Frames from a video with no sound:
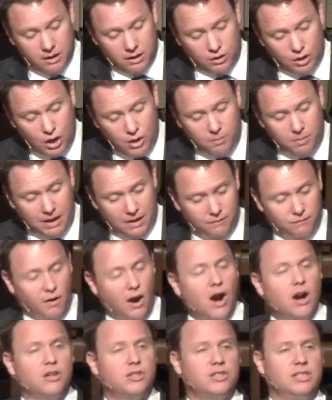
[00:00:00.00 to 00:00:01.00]
you be
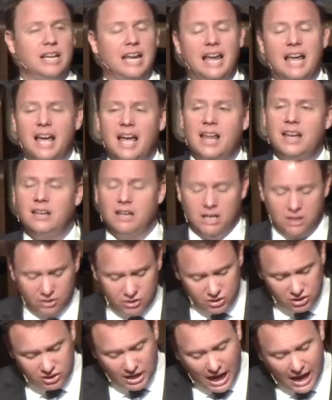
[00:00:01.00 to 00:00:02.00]
versed in,
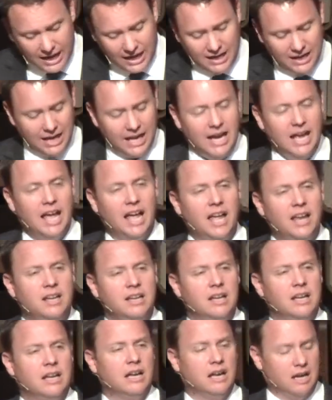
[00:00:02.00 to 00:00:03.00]
studied
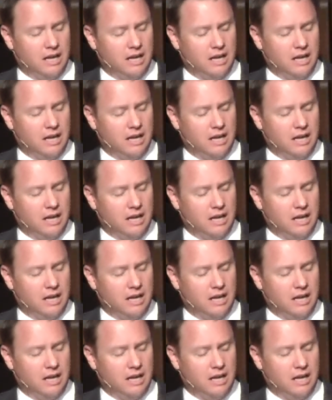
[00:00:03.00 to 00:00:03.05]
in